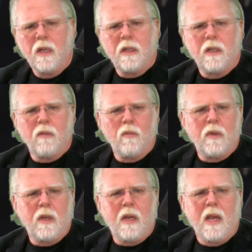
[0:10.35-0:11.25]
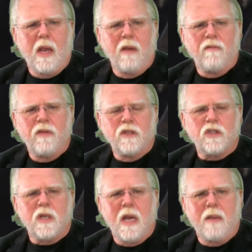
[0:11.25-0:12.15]
that we have this
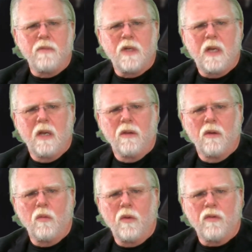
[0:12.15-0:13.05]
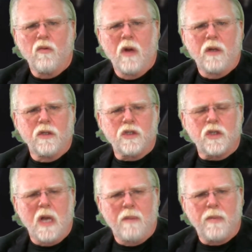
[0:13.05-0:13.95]
time together with Rhonda
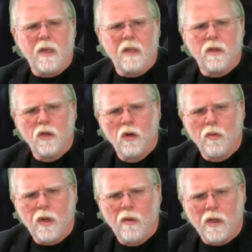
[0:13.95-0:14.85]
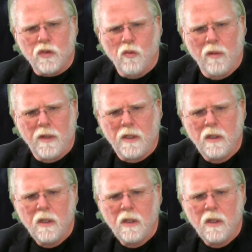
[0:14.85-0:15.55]
Stoppe, the No Regrets Woman,